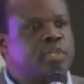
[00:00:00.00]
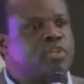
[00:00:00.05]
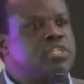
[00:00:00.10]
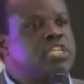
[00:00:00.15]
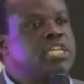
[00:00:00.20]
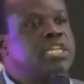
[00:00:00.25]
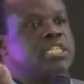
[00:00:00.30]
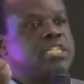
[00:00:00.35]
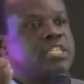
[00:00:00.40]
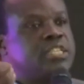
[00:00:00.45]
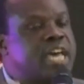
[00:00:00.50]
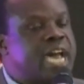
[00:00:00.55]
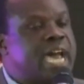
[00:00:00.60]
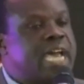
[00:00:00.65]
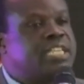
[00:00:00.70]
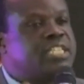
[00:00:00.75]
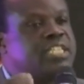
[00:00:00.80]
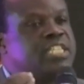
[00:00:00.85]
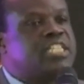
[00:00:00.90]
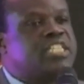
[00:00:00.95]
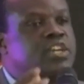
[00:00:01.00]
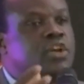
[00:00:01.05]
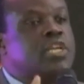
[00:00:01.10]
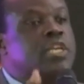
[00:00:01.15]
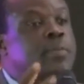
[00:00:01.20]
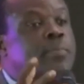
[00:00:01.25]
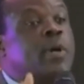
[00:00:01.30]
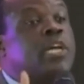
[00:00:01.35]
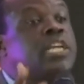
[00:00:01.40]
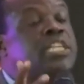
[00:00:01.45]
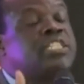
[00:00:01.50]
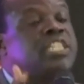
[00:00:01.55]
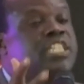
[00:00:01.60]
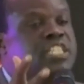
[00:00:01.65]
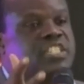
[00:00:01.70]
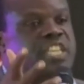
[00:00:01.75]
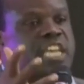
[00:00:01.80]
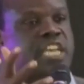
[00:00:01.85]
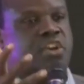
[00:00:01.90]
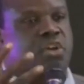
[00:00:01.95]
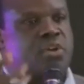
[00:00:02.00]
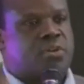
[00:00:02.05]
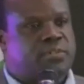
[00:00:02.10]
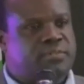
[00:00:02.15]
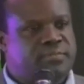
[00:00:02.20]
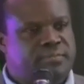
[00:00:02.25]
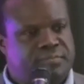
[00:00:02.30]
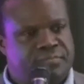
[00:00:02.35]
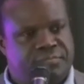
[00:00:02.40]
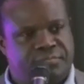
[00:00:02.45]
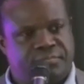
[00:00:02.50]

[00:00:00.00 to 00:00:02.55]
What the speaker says: because that is the only politics they know.